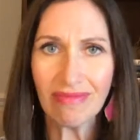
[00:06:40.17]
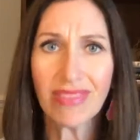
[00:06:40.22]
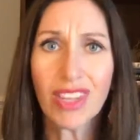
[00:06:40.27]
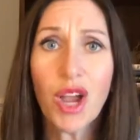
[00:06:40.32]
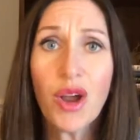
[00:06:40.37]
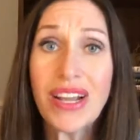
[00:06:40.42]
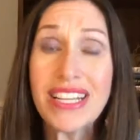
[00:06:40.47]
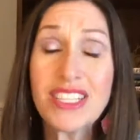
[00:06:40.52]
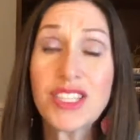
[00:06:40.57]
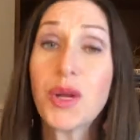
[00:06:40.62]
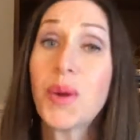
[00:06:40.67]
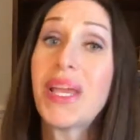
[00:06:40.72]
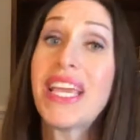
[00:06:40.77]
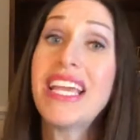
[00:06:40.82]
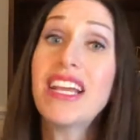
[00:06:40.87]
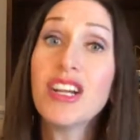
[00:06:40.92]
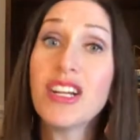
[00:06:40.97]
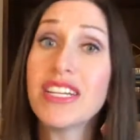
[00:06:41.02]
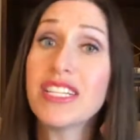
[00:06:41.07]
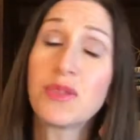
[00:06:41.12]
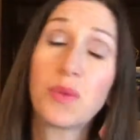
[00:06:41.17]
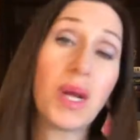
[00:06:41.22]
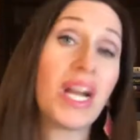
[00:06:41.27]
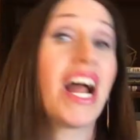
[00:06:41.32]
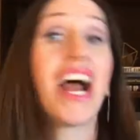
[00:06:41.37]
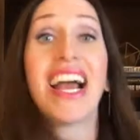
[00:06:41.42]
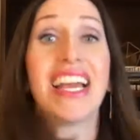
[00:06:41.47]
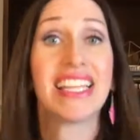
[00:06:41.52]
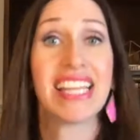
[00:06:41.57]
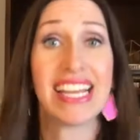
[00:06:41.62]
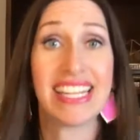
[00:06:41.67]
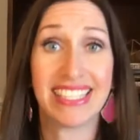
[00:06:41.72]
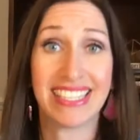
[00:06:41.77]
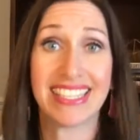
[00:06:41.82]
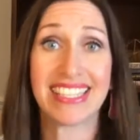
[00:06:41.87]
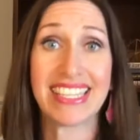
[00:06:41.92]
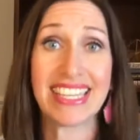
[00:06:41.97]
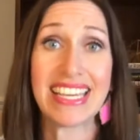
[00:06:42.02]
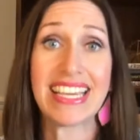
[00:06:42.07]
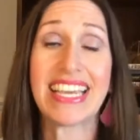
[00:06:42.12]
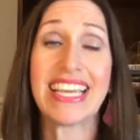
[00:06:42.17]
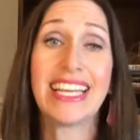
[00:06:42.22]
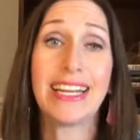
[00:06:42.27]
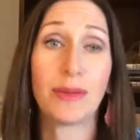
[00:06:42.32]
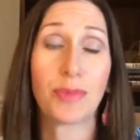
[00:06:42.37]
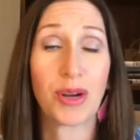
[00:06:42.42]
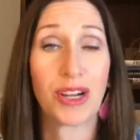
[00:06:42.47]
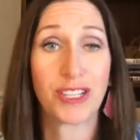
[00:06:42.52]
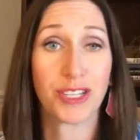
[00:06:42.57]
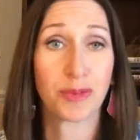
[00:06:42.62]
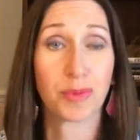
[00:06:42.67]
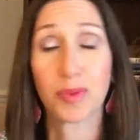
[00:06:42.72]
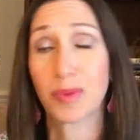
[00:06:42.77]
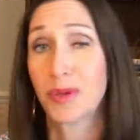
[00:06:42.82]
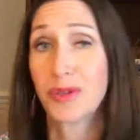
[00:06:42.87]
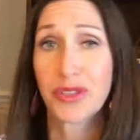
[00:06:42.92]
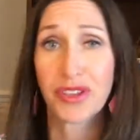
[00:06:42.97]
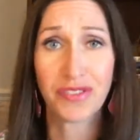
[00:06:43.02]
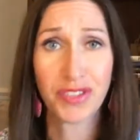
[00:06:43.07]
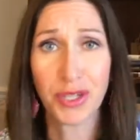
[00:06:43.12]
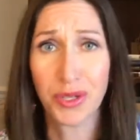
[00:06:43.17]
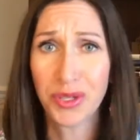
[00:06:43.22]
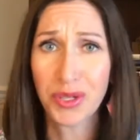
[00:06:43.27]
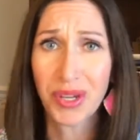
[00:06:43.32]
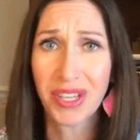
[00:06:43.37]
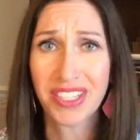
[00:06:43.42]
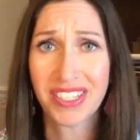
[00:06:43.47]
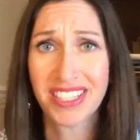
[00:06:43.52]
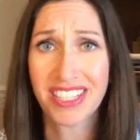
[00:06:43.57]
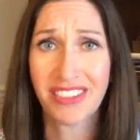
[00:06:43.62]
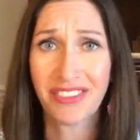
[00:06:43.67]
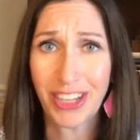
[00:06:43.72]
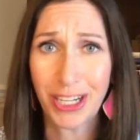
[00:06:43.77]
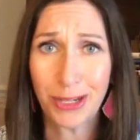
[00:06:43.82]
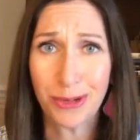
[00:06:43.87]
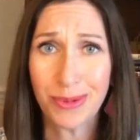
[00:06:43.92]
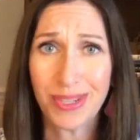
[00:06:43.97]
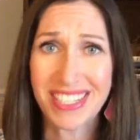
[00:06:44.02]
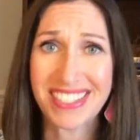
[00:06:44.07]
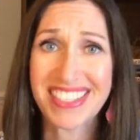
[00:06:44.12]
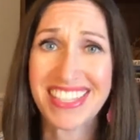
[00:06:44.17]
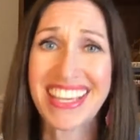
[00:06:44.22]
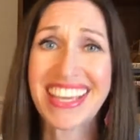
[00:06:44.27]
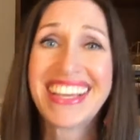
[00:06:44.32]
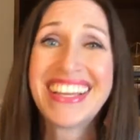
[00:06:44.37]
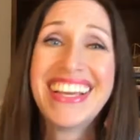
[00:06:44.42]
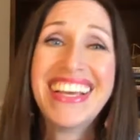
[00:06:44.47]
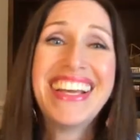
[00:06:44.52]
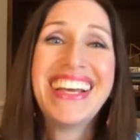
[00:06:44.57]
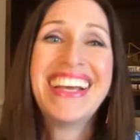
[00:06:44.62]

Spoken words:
All right, so here is what I like to see in a project proposal. I've told you all the stuff I don't want to see.